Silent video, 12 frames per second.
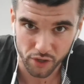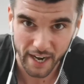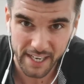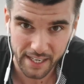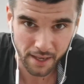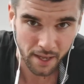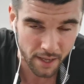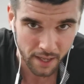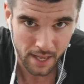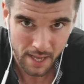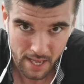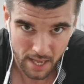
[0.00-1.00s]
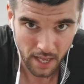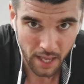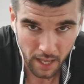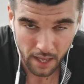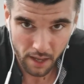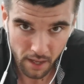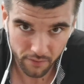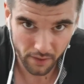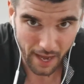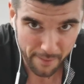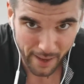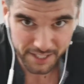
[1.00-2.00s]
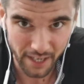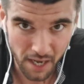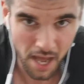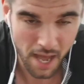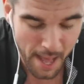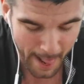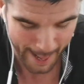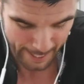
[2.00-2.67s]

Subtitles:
training for that matter.